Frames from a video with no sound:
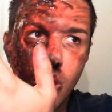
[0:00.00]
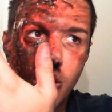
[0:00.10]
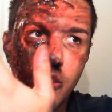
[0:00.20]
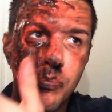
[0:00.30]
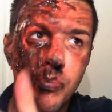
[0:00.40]

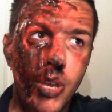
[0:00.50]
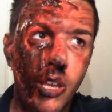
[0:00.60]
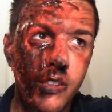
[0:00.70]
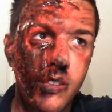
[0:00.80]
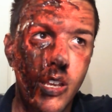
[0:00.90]
It's
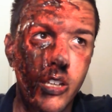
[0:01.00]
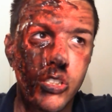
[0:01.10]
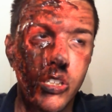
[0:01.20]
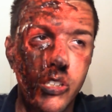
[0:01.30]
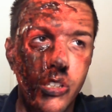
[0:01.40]
best
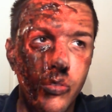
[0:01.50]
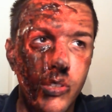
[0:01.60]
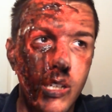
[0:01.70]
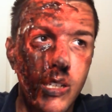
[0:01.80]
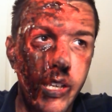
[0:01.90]
actually to
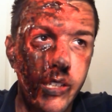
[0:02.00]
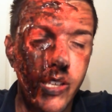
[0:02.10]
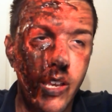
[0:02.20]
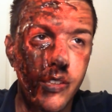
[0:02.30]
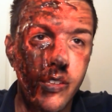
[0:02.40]
use
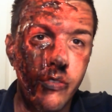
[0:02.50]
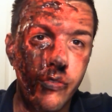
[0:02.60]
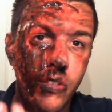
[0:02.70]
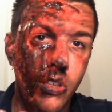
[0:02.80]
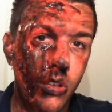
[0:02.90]
latex
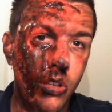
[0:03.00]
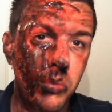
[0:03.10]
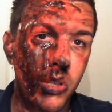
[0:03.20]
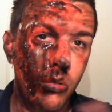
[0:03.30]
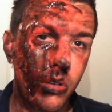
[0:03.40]
if you're going
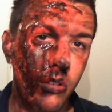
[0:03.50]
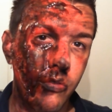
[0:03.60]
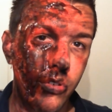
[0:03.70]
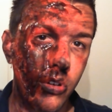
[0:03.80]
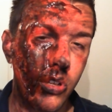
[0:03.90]
to be going
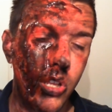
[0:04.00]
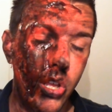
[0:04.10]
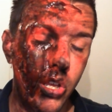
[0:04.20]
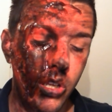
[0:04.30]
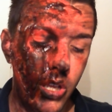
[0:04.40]
out for
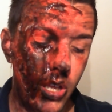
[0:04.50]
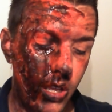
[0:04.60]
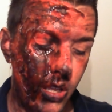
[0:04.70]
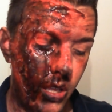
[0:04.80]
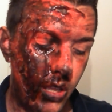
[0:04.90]

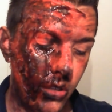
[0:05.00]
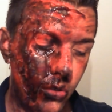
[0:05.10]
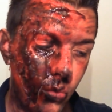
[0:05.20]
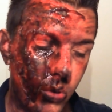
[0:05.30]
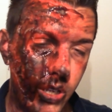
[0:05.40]

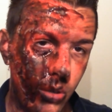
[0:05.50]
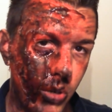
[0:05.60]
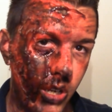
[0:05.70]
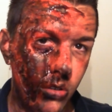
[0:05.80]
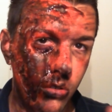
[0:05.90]
quite a
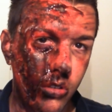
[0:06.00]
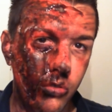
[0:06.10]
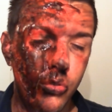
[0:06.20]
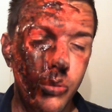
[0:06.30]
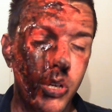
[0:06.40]
while or
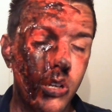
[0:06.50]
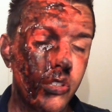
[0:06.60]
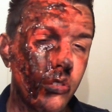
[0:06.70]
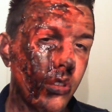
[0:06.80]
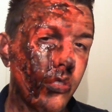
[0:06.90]
going to a
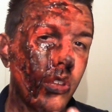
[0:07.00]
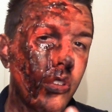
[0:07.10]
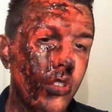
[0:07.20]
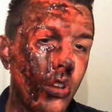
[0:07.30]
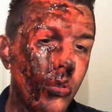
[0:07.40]
party or
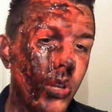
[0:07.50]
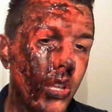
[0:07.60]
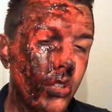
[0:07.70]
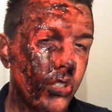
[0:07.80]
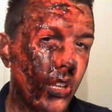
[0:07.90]
anything. So
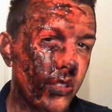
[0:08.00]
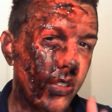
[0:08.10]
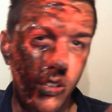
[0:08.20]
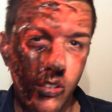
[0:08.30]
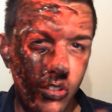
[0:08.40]

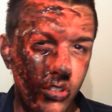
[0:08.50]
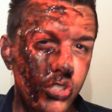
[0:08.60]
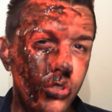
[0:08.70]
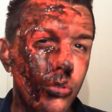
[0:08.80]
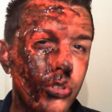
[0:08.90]
gelatin is only
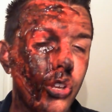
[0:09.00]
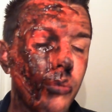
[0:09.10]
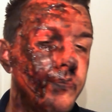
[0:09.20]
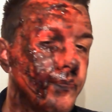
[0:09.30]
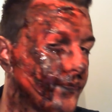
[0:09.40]
short
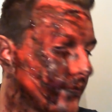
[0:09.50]
term.